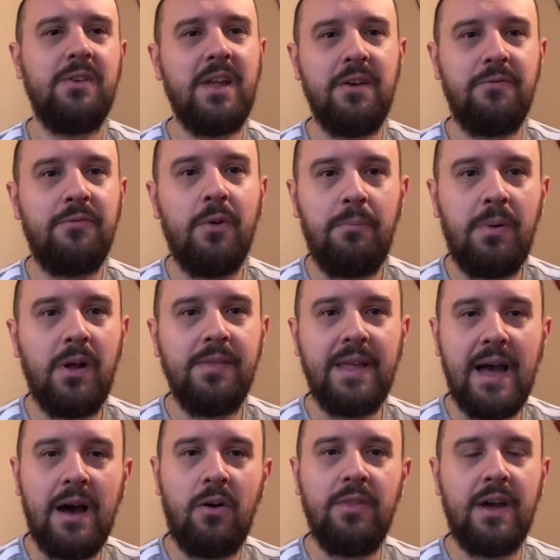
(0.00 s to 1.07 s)
day football
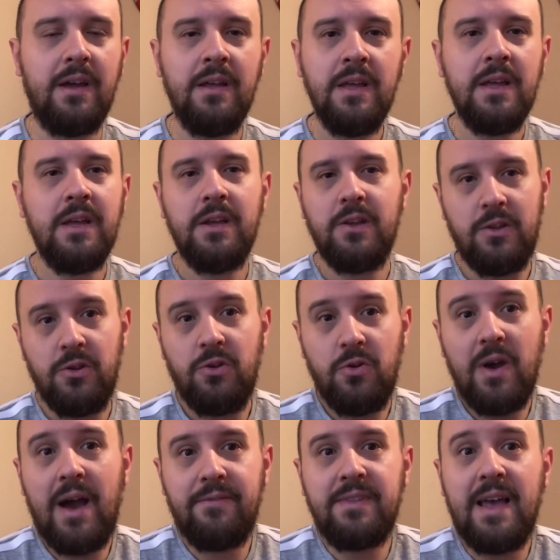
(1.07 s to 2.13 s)
now that you
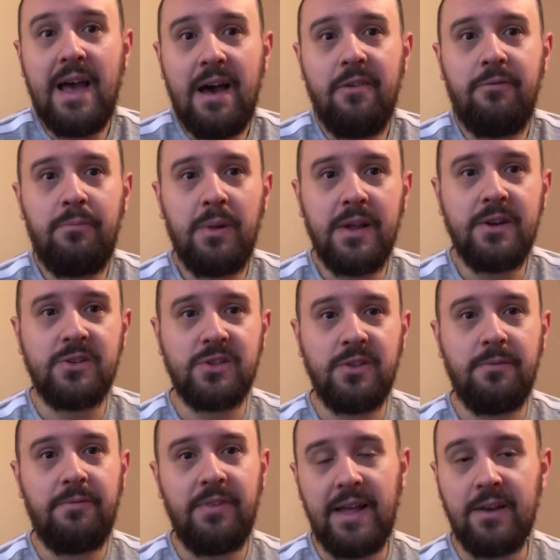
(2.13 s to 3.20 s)
have to have players on the
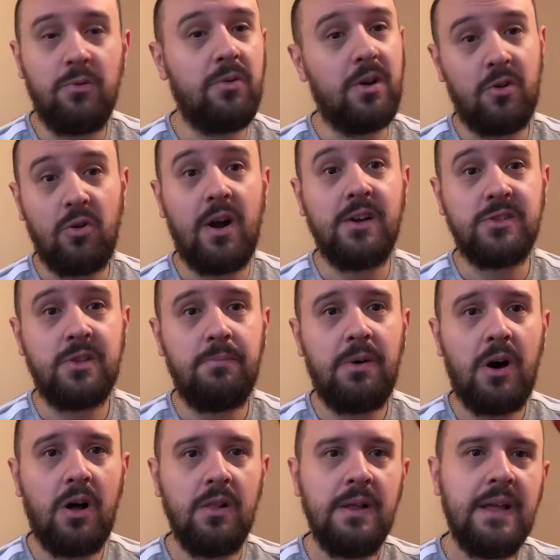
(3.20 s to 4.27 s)
flank who can cross the
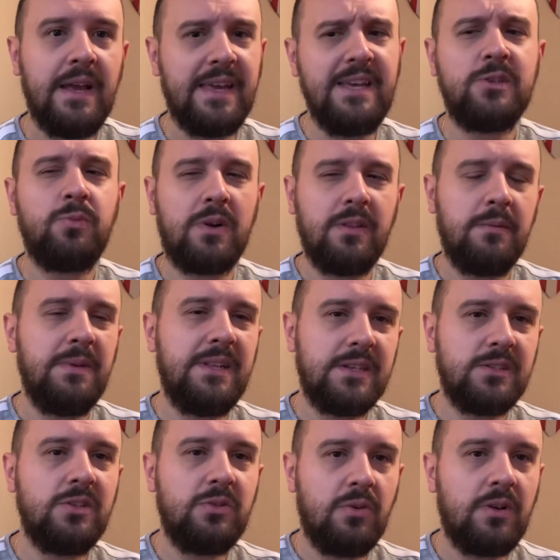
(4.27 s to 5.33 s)
ball. He's one of them. He
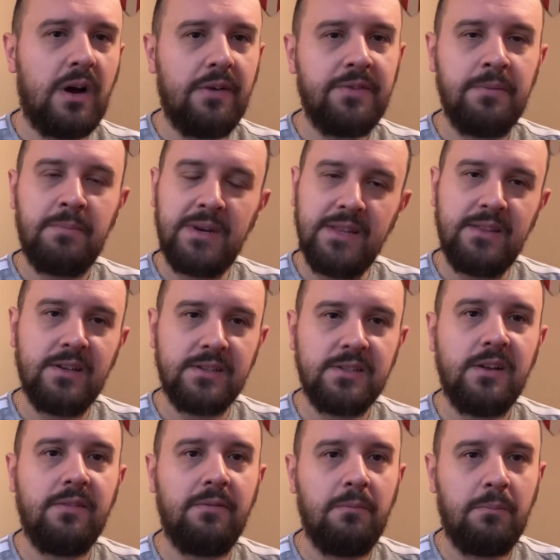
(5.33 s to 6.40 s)
doesn't do it often, but he does
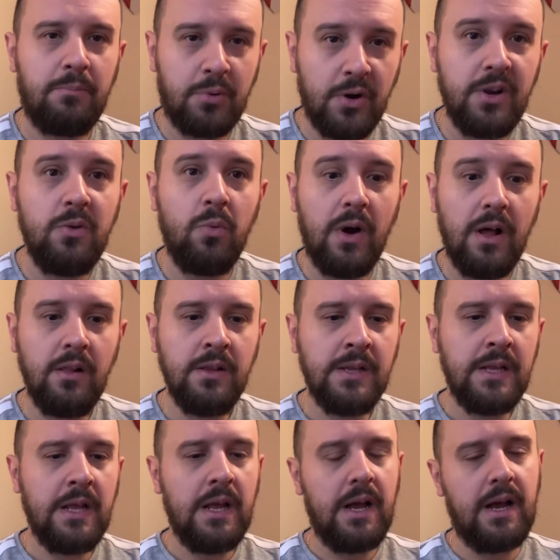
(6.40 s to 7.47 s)
it pretty well.
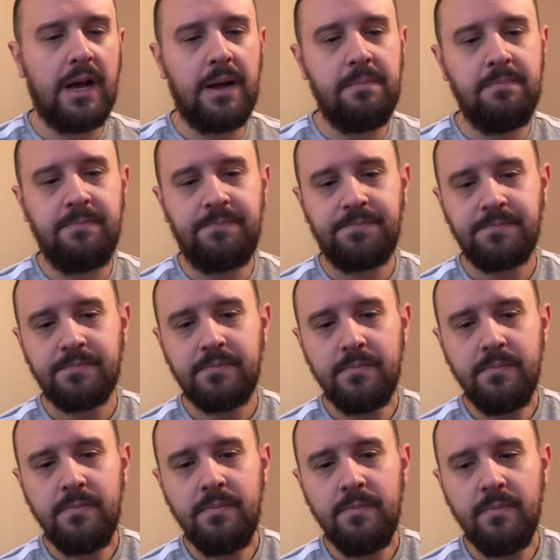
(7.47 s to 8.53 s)
And
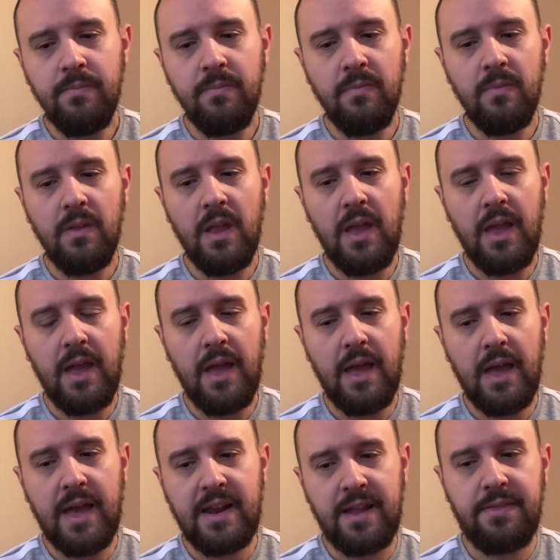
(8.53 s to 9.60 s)

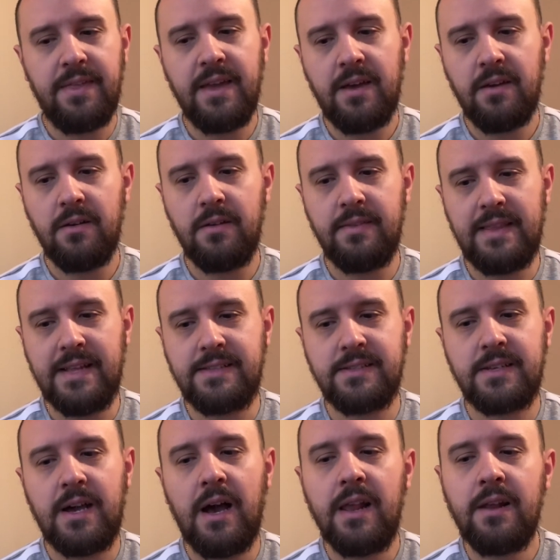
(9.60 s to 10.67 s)
I think that's
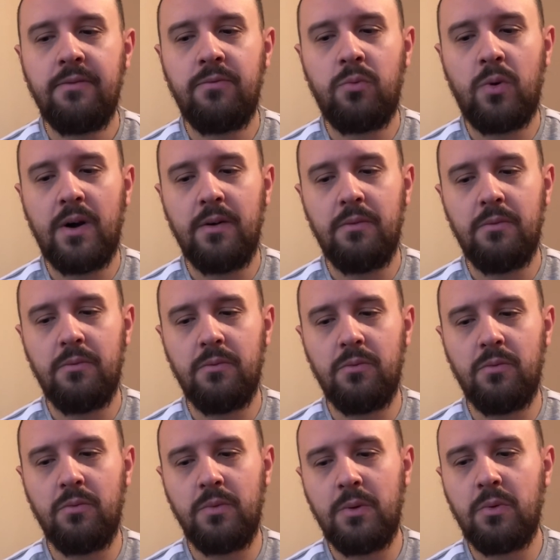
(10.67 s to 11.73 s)
kind of what
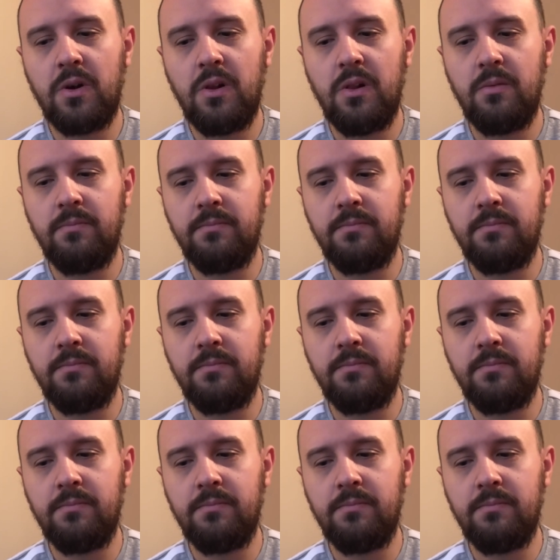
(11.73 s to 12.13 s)
we were